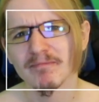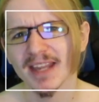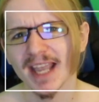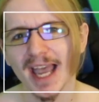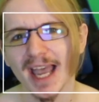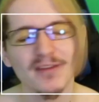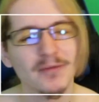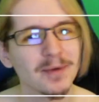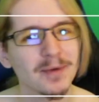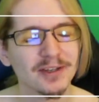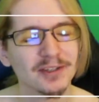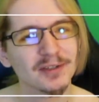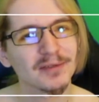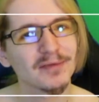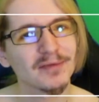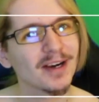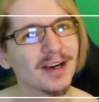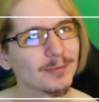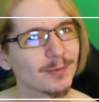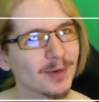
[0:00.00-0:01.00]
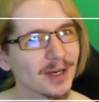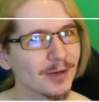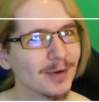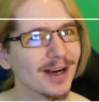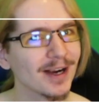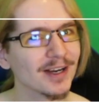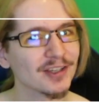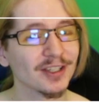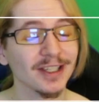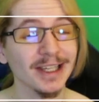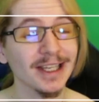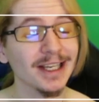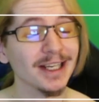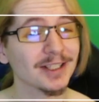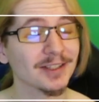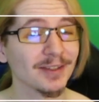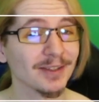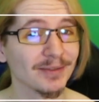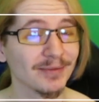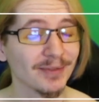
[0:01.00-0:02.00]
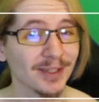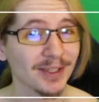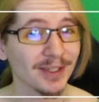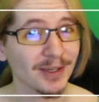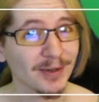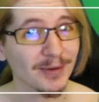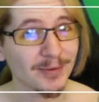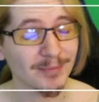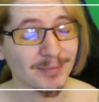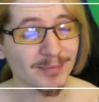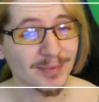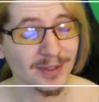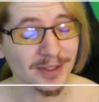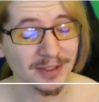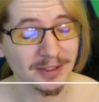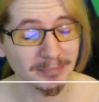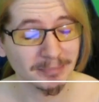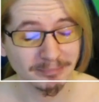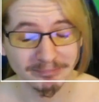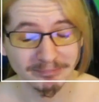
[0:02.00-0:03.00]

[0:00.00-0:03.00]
Haven't managed to find where you actually linked this video, but